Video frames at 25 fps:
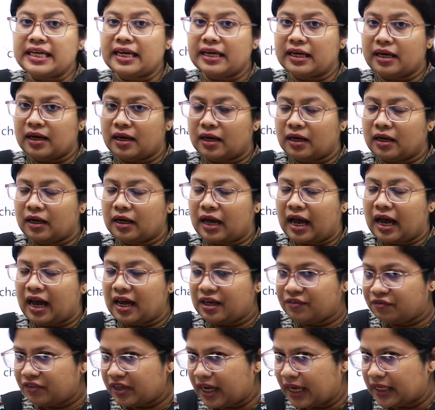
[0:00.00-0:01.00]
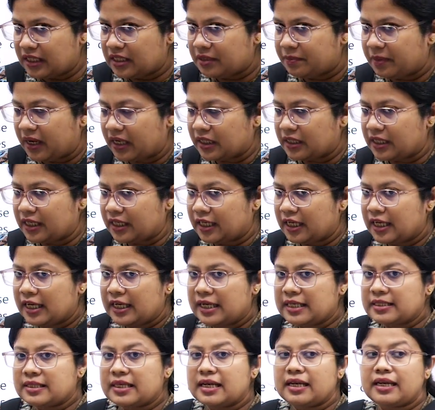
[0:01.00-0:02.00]
IV antibiotic
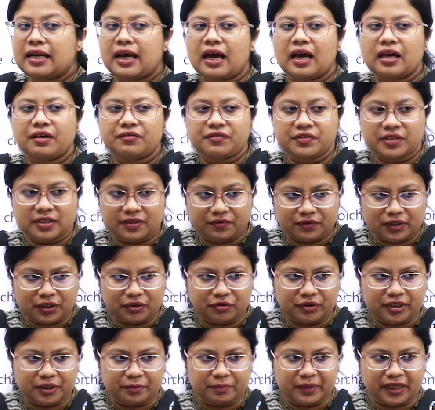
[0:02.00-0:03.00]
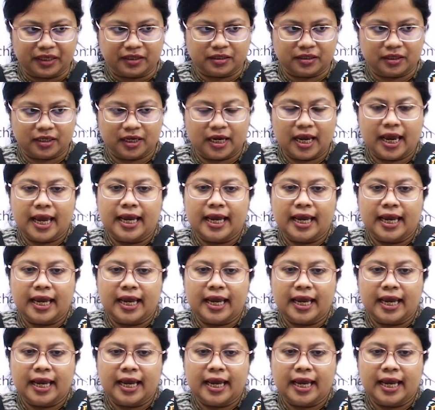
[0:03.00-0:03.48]
is the life-saving treatment.